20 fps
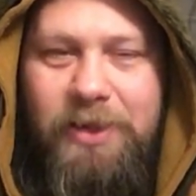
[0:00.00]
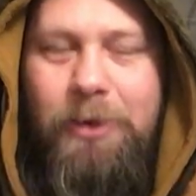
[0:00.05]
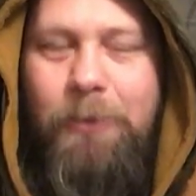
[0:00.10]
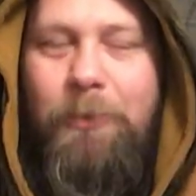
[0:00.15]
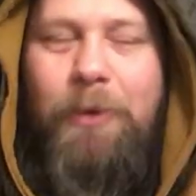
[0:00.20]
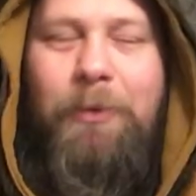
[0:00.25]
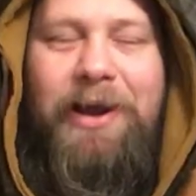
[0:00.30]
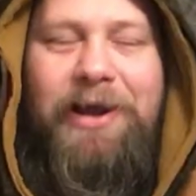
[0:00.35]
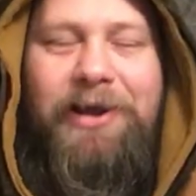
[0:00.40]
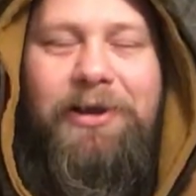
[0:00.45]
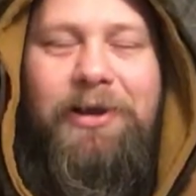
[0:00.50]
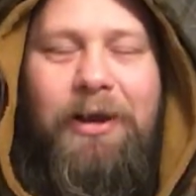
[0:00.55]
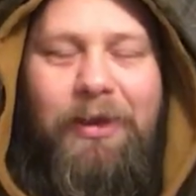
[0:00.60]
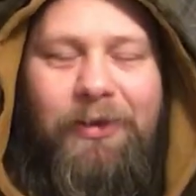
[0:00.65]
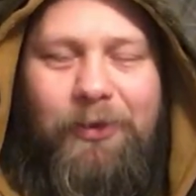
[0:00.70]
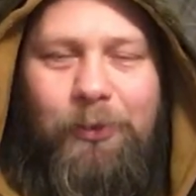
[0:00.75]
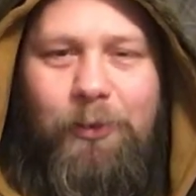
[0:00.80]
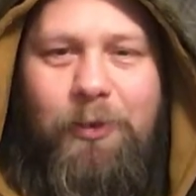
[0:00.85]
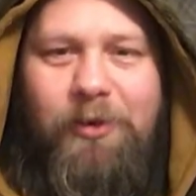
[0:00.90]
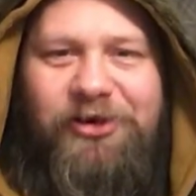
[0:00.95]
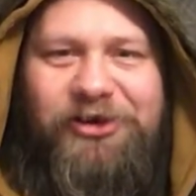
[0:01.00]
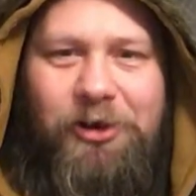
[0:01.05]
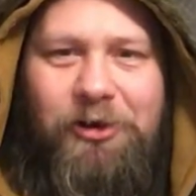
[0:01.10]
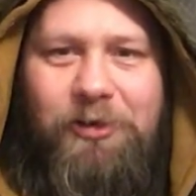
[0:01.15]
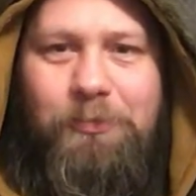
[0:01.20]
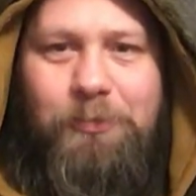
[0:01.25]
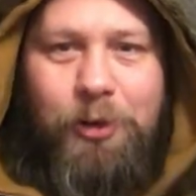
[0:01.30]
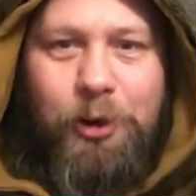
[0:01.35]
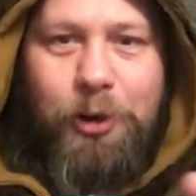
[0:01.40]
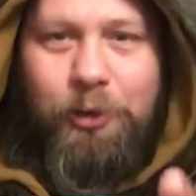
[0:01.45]
Wait, the
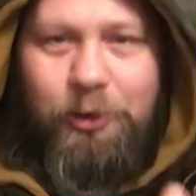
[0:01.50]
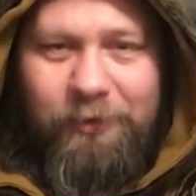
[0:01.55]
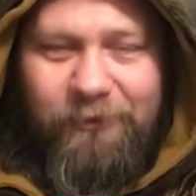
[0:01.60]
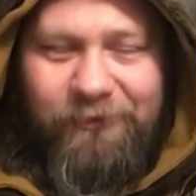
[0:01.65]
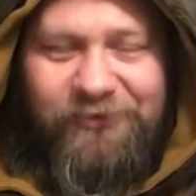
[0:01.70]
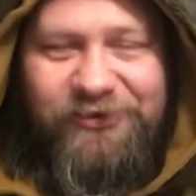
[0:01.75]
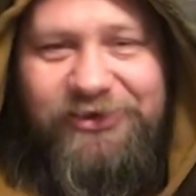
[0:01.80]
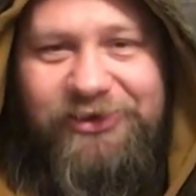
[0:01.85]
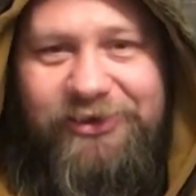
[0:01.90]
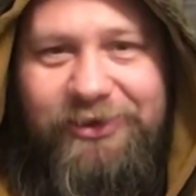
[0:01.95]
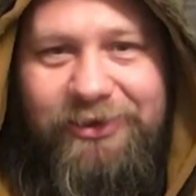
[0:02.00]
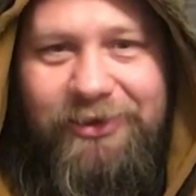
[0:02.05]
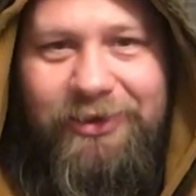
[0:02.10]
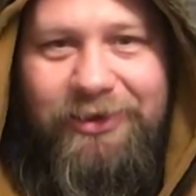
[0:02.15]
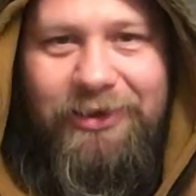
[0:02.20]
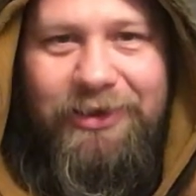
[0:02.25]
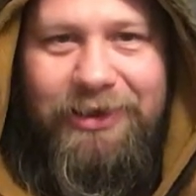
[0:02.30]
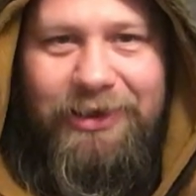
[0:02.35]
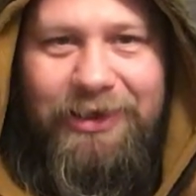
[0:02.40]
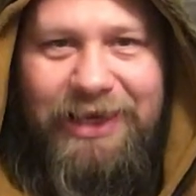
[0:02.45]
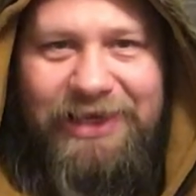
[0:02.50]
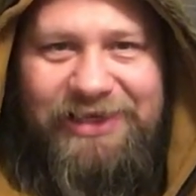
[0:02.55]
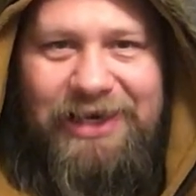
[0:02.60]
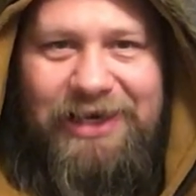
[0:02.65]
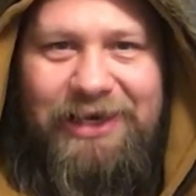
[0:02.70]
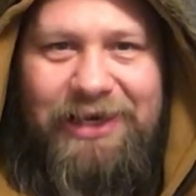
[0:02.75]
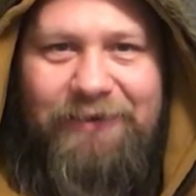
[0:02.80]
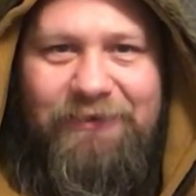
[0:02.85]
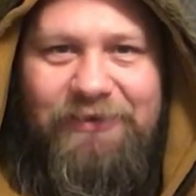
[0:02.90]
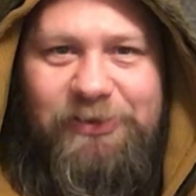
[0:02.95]
runestone moves? Is
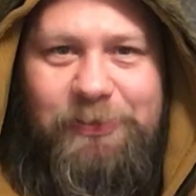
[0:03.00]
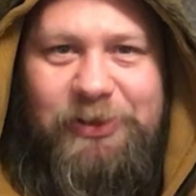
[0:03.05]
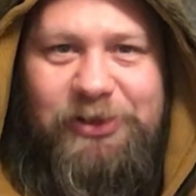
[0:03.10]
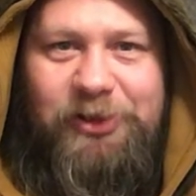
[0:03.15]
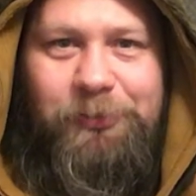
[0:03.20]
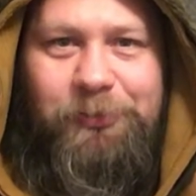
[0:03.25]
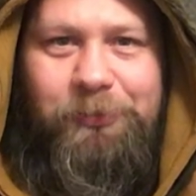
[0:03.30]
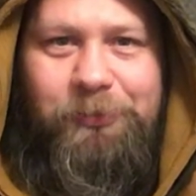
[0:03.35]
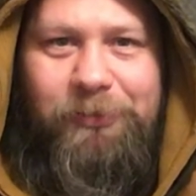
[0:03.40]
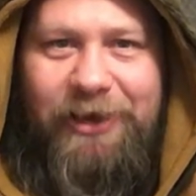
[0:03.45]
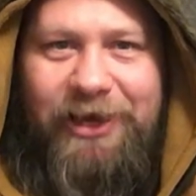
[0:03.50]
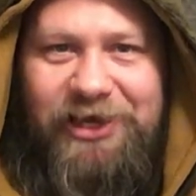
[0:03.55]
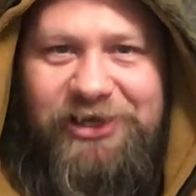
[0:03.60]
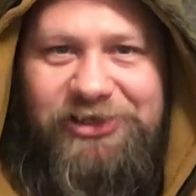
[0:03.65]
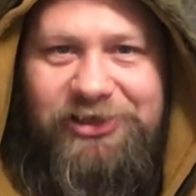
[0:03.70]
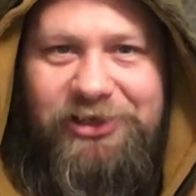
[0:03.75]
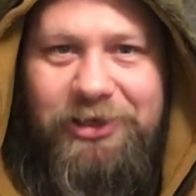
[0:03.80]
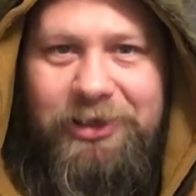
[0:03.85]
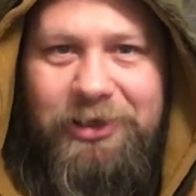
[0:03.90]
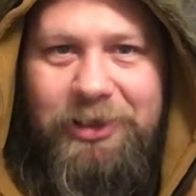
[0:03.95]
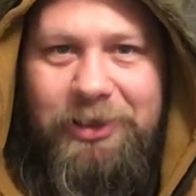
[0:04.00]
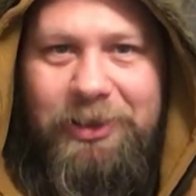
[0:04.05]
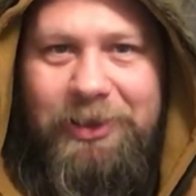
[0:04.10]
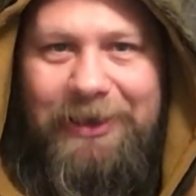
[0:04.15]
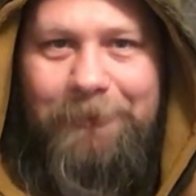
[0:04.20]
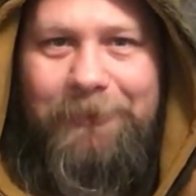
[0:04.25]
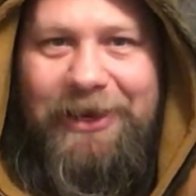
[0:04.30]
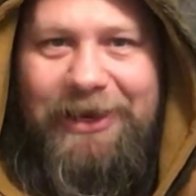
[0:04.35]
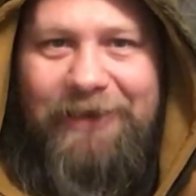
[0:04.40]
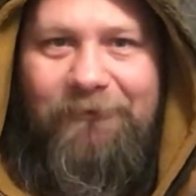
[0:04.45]
that even a special place? You
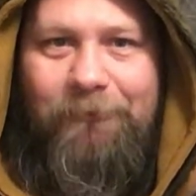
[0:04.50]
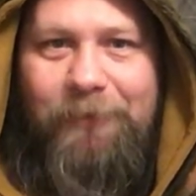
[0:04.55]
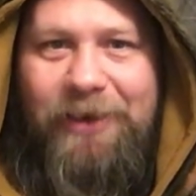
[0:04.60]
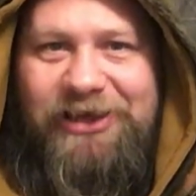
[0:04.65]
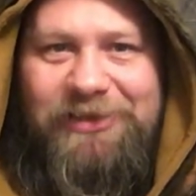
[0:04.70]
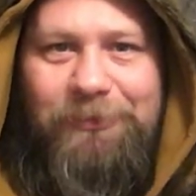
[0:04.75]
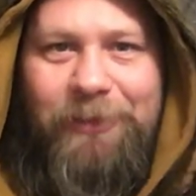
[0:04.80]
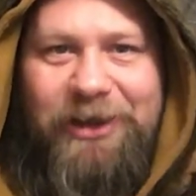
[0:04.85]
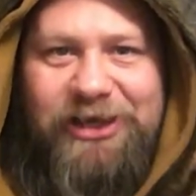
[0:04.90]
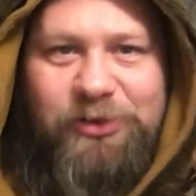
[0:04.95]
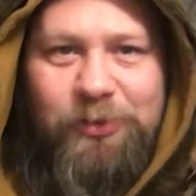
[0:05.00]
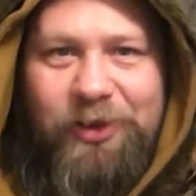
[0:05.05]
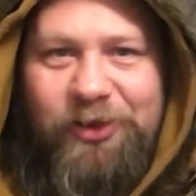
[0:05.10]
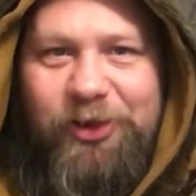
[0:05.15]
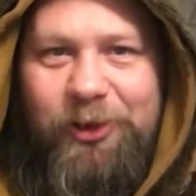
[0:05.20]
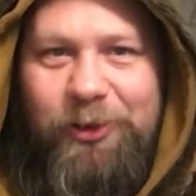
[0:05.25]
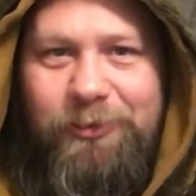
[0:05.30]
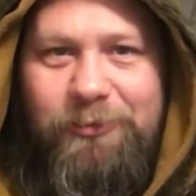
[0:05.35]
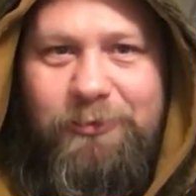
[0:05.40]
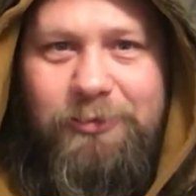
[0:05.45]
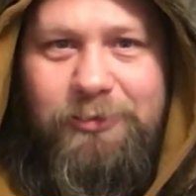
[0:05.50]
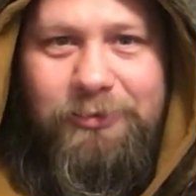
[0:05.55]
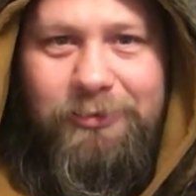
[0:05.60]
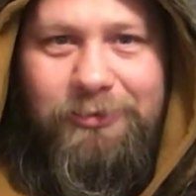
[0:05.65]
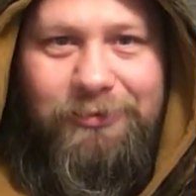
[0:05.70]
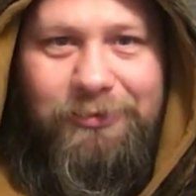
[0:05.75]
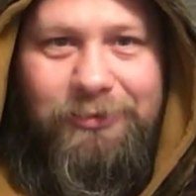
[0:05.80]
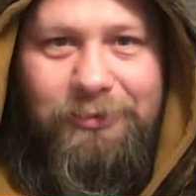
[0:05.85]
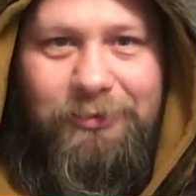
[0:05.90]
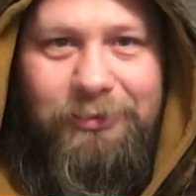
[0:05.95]
can take it from place to place with you?
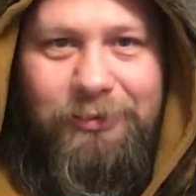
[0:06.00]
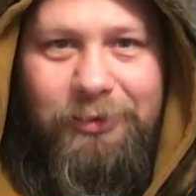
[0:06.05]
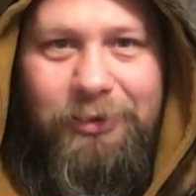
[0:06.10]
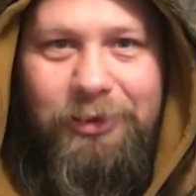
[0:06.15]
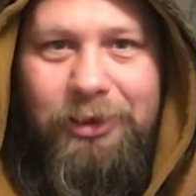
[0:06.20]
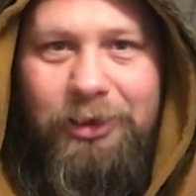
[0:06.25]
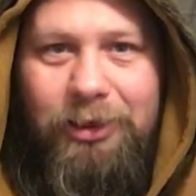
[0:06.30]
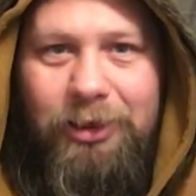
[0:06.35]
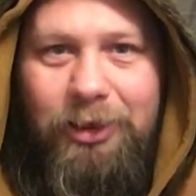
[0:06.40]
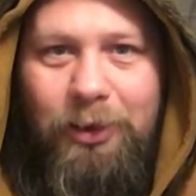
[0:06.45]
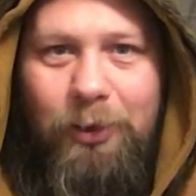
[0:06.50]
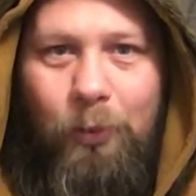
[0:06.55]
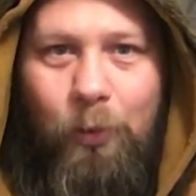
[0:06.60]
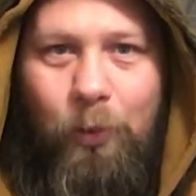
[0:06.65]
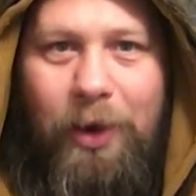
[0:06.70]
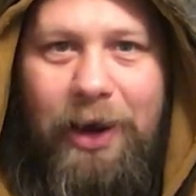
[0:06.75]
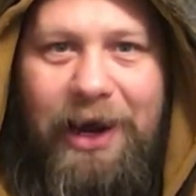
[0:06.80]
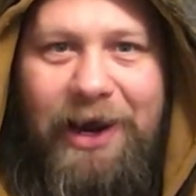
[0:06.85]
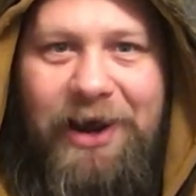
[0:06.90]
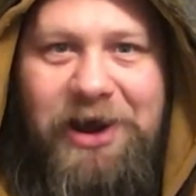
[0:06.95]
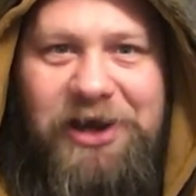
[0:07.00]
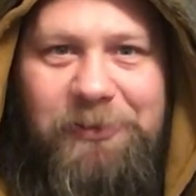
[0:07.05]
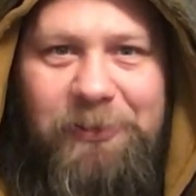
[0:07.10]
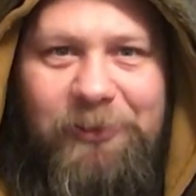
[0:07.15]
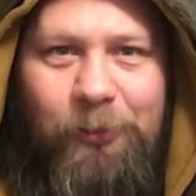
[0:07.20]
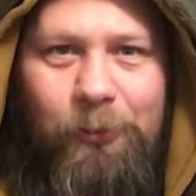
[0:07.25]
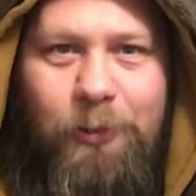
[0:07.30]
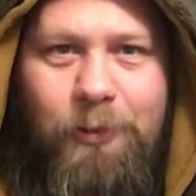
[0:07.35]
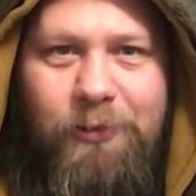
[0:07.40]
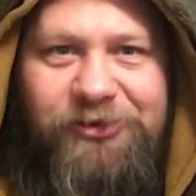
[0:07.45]
Why didn't you put
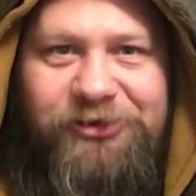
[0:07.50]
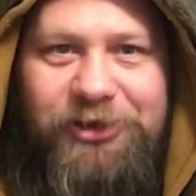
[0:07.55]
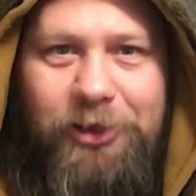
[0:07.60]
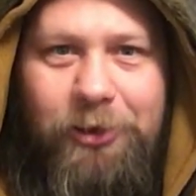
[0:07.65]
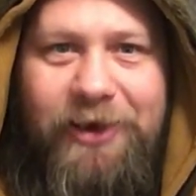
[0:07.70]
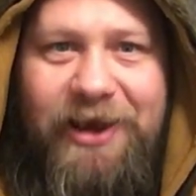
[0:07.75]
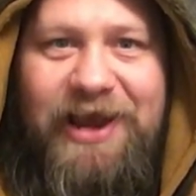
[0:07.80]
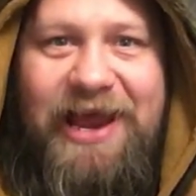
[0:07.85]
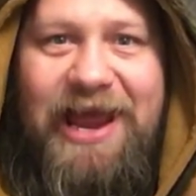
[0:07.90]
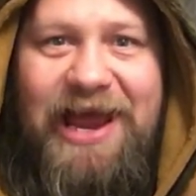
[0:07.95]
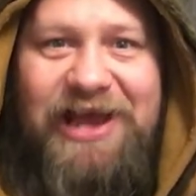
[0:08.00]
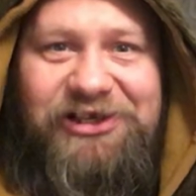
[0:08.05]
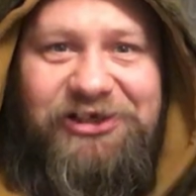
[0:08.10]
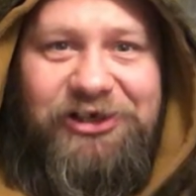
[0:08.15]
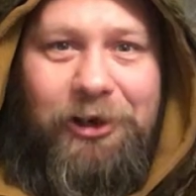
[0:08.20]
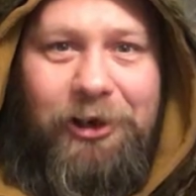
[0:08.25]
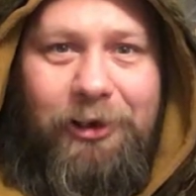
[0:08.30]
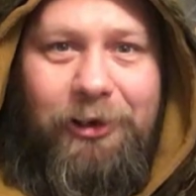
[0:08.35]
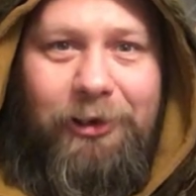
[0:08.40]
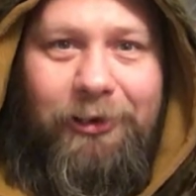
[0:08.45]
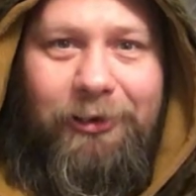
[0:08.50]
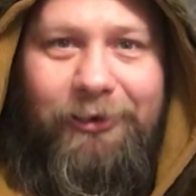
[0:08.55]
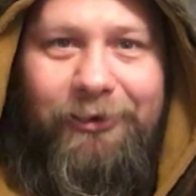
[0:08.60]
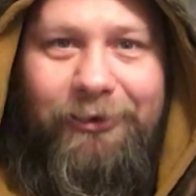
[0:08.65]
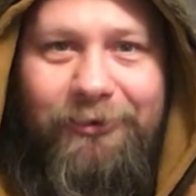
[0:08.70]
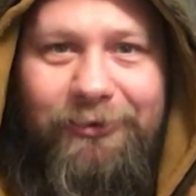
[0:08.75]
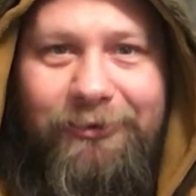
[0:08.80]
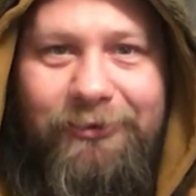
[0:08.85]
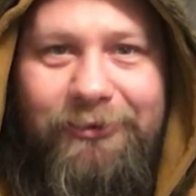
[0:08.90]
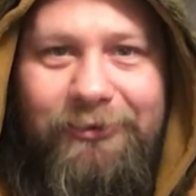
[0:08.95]
the runestone in
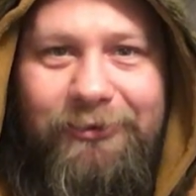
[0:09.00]
Asgard?